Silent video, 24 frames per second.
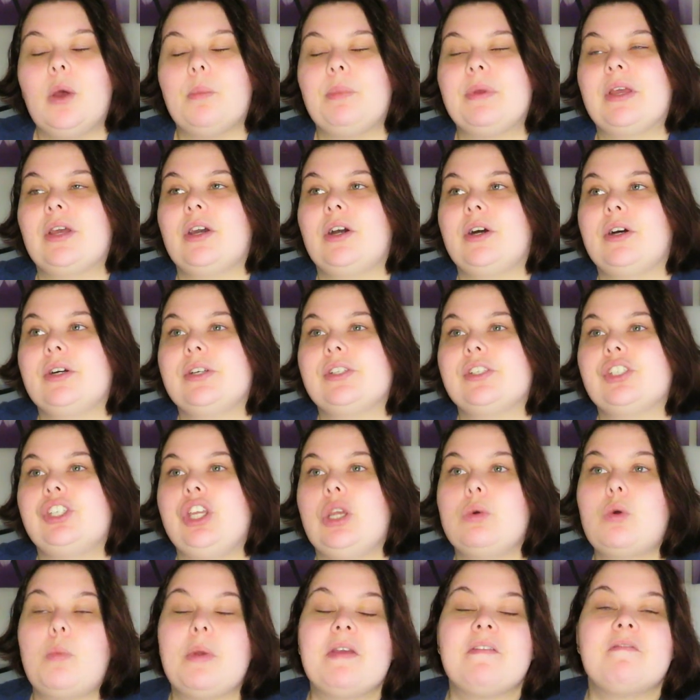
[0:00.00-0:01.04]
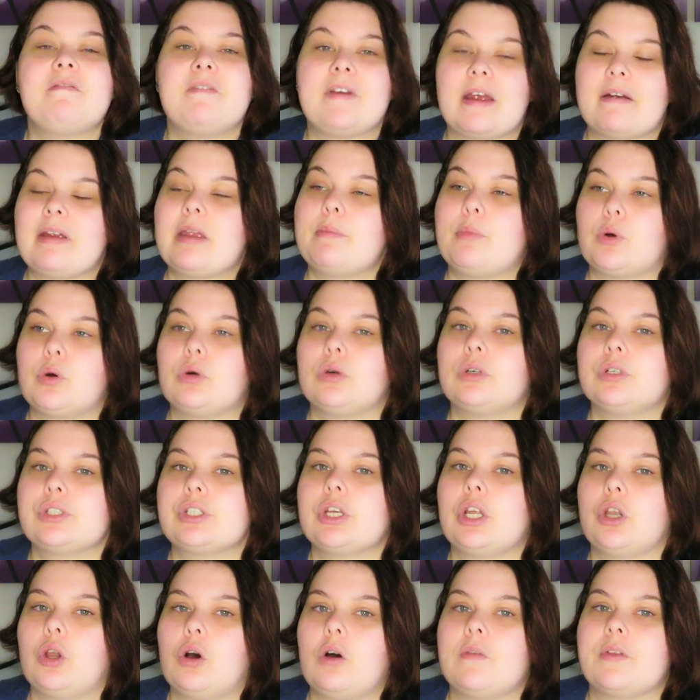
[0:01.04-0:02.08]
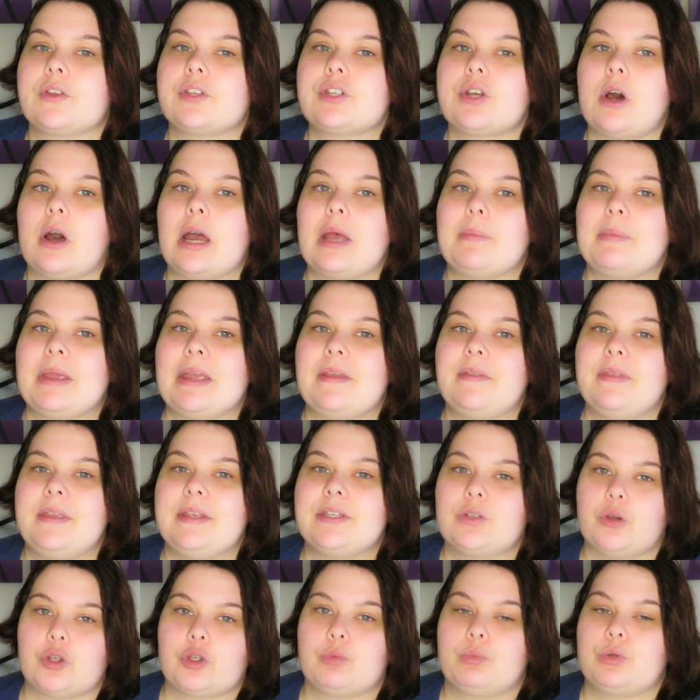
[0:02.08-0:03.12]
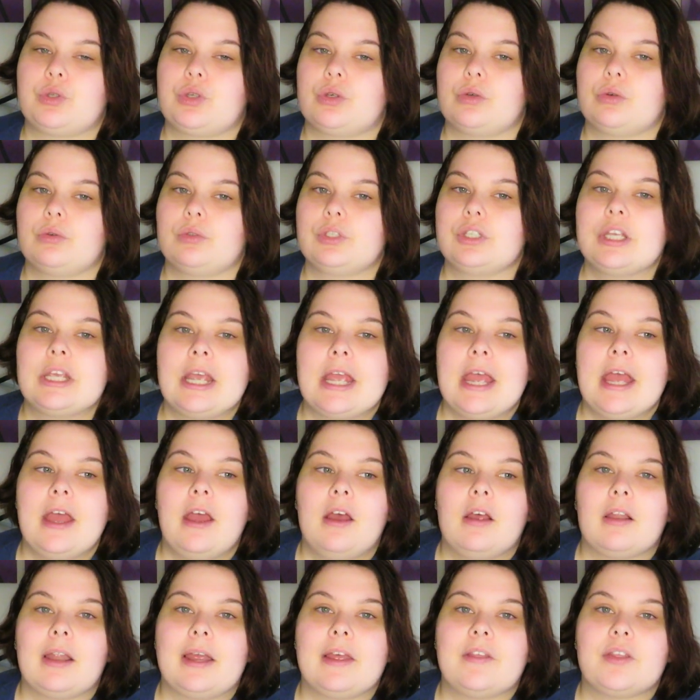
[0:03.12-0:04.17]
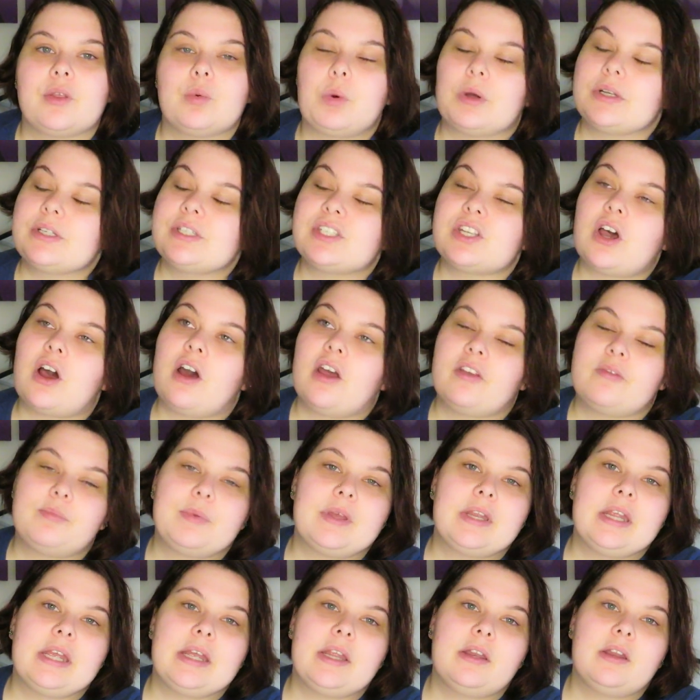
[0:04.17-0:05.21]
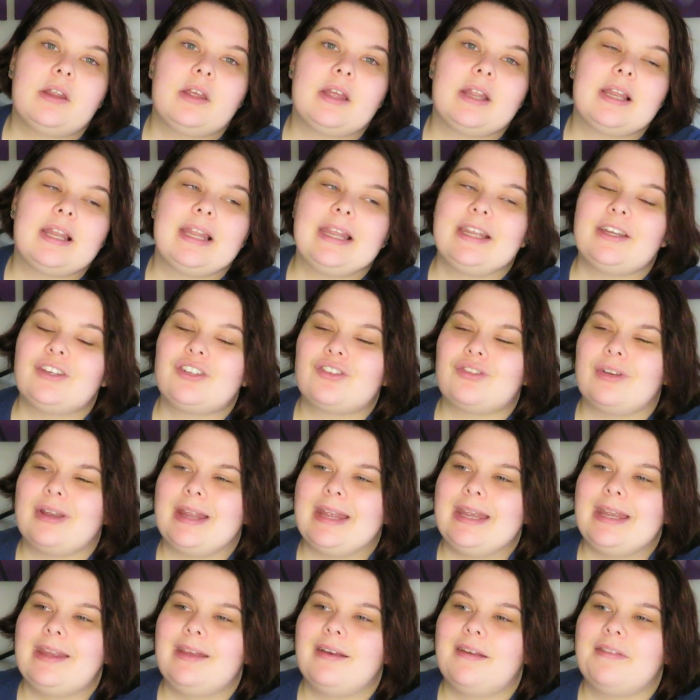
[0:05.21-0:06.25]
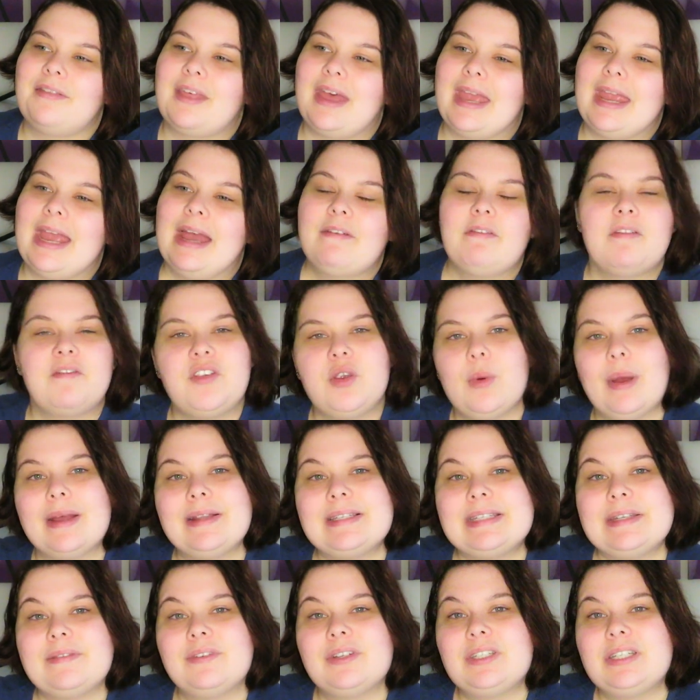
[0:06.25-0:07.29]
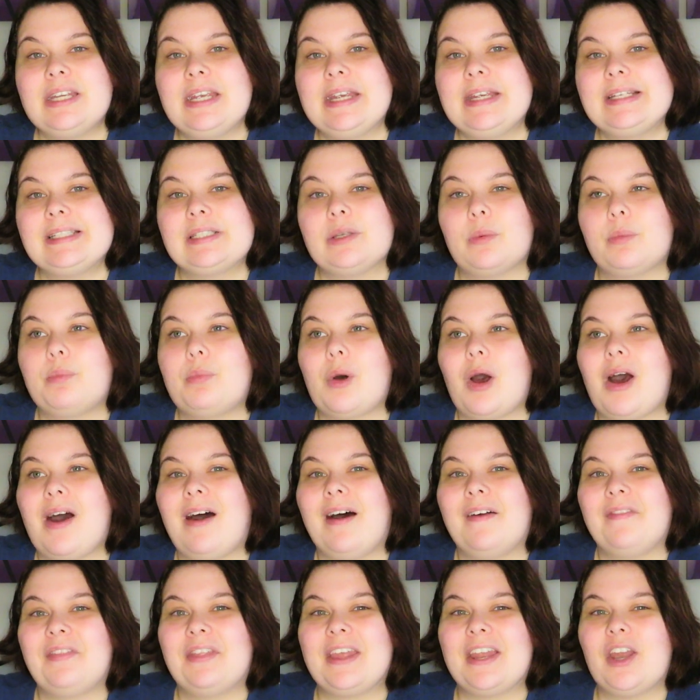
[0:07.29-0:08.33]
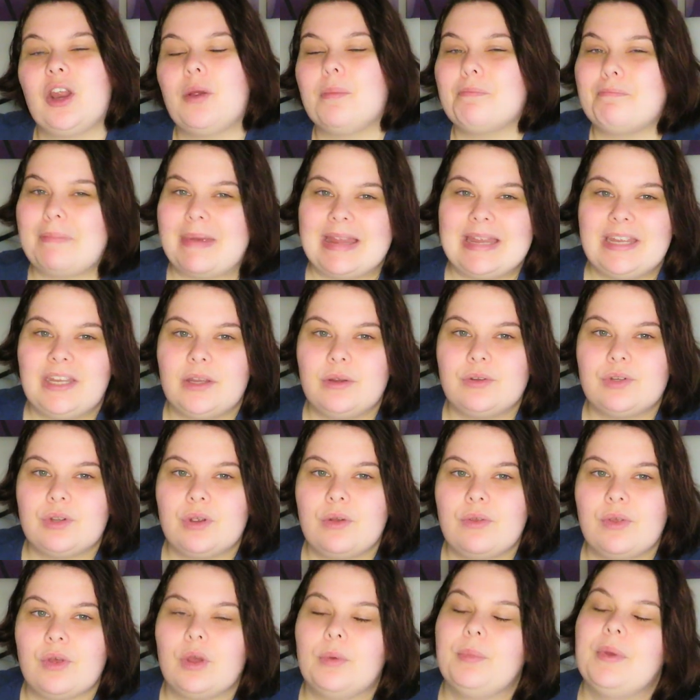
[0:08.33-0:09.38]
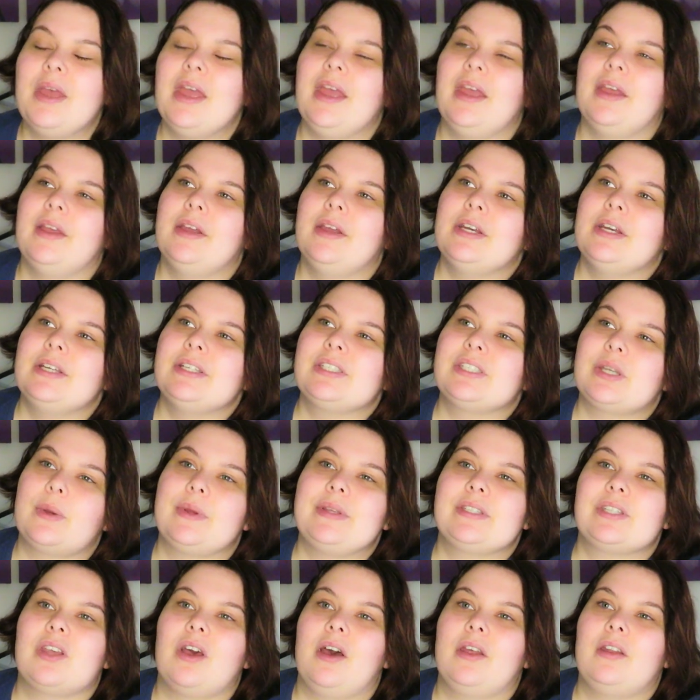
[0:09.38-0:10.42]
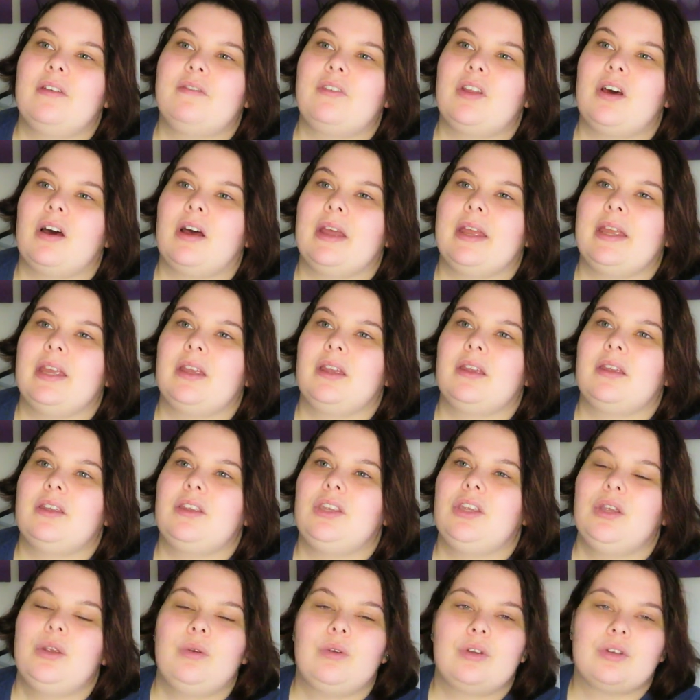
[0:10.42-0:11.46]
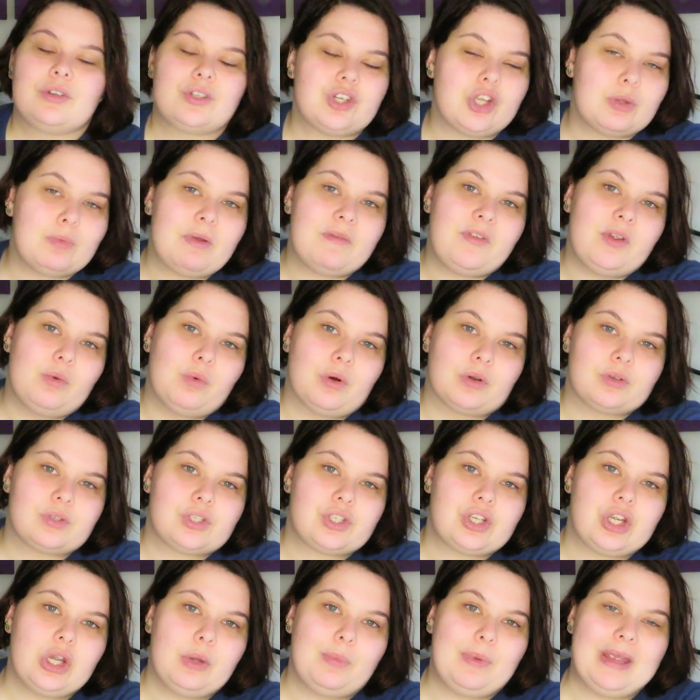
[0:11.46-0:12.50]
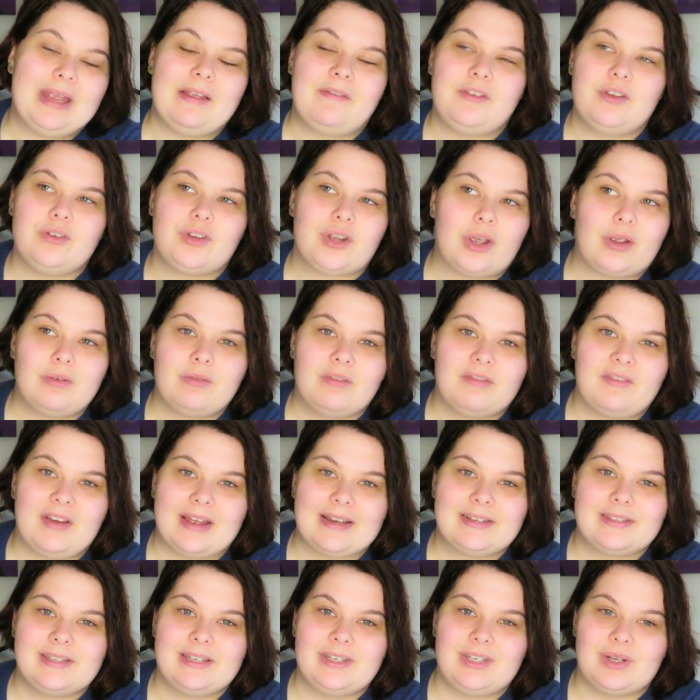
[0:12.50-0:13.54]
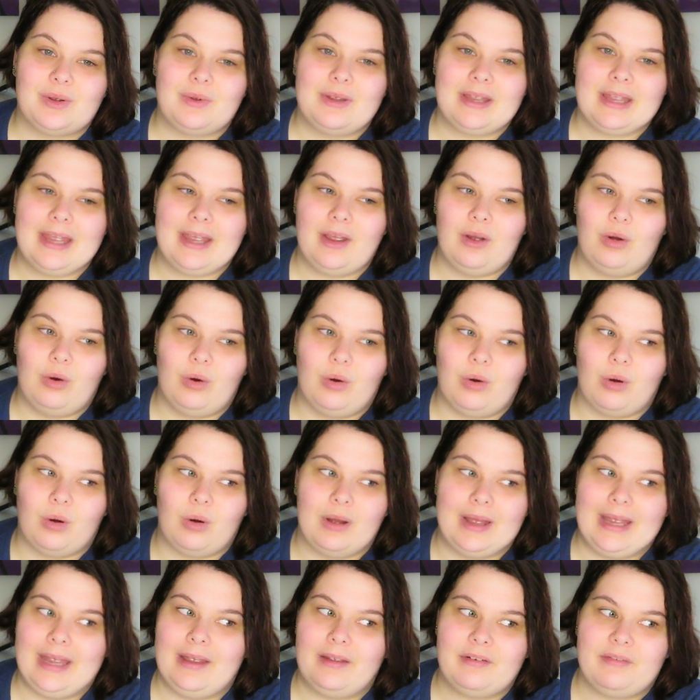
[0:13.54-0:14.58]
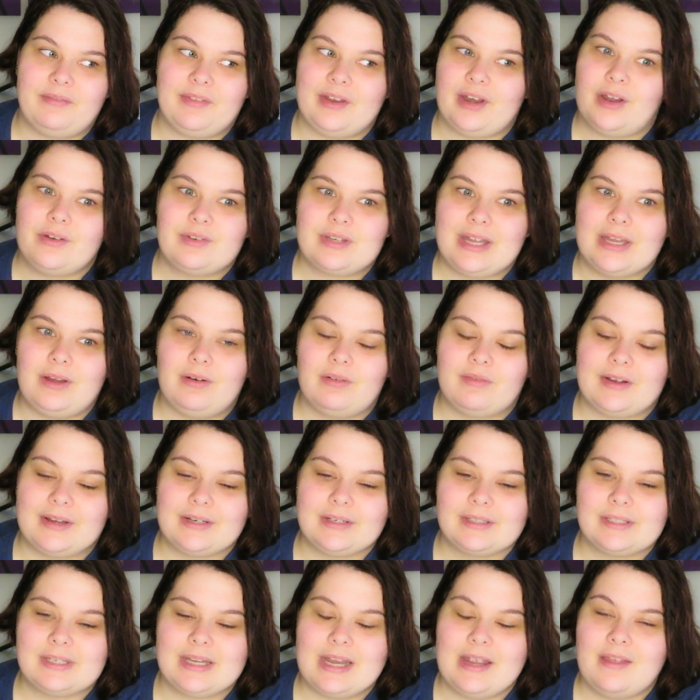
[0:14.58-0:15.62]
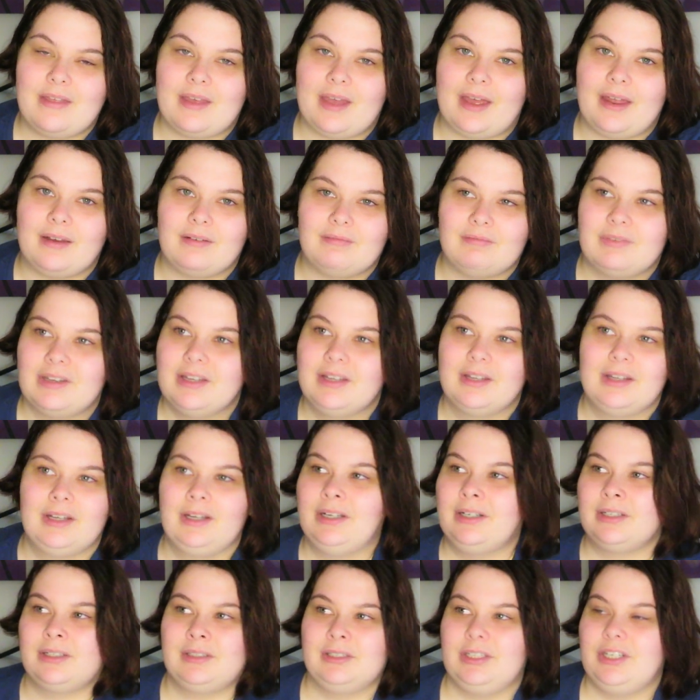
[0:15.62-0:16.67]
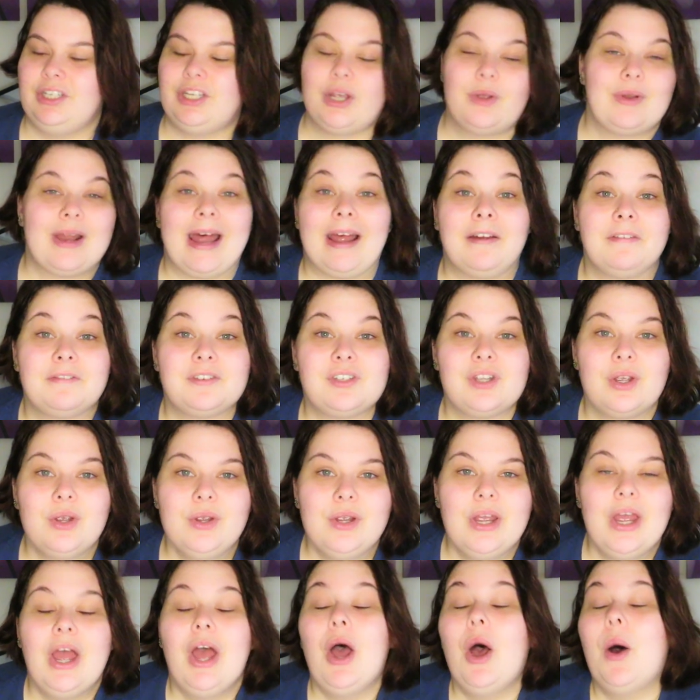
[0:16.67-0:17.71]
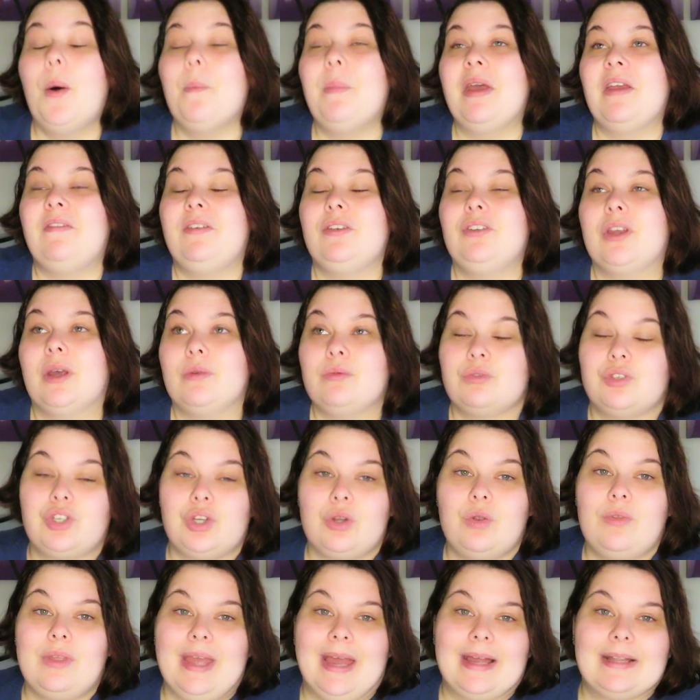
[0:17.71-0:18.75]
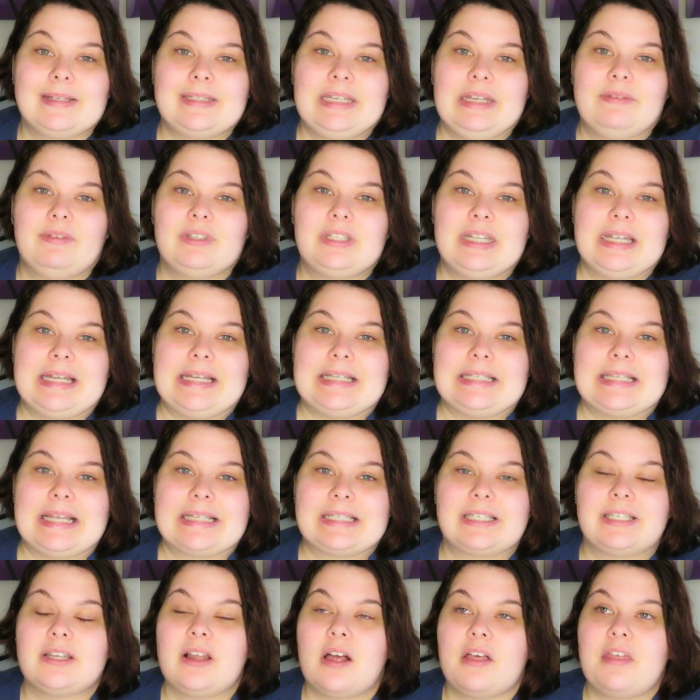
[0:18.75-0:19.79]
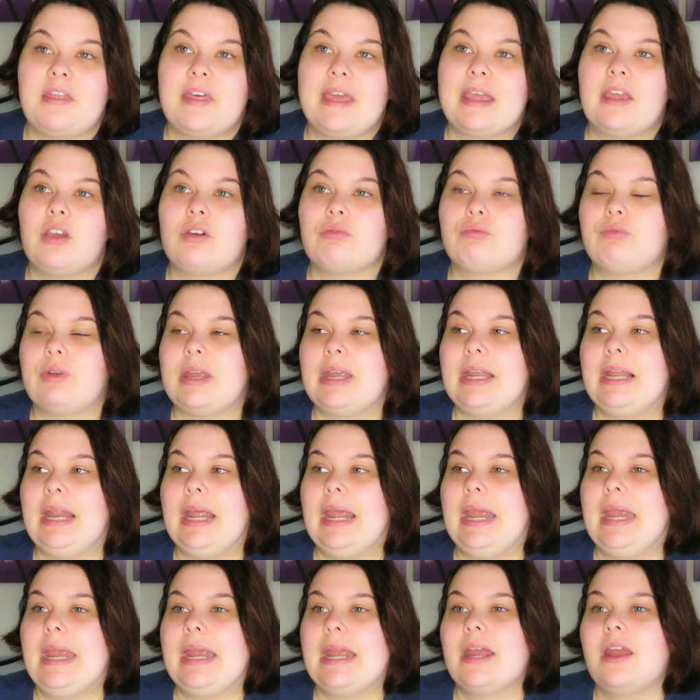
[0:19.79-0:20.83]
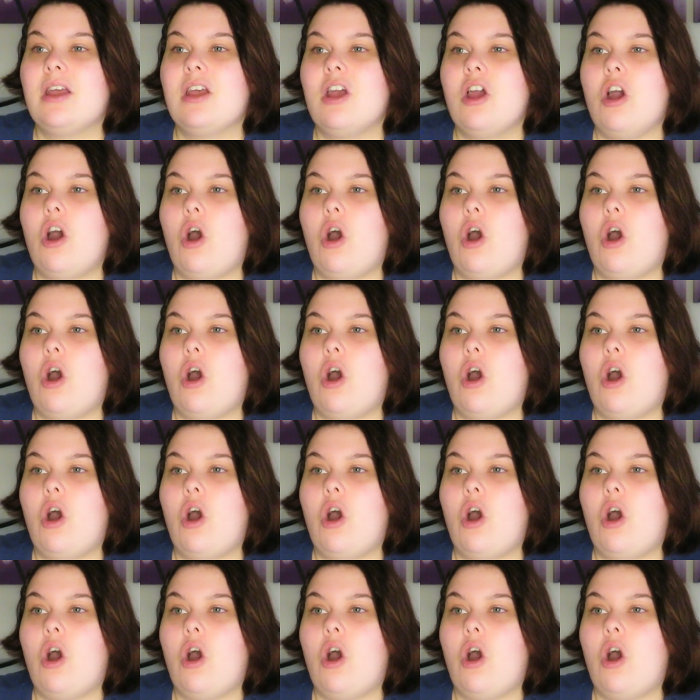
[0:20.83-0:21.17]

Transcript: because you will be very bored a lot of the time in these hospitals. Like, the ones that I've been in, literally, they have a few activities, but they don't make you do them. So it's kind of like, you can do them if you want to, but if you don't fancy doing it, or if they don't take your fancy, then you don't have to. But if you don't do the activities, there's nothing really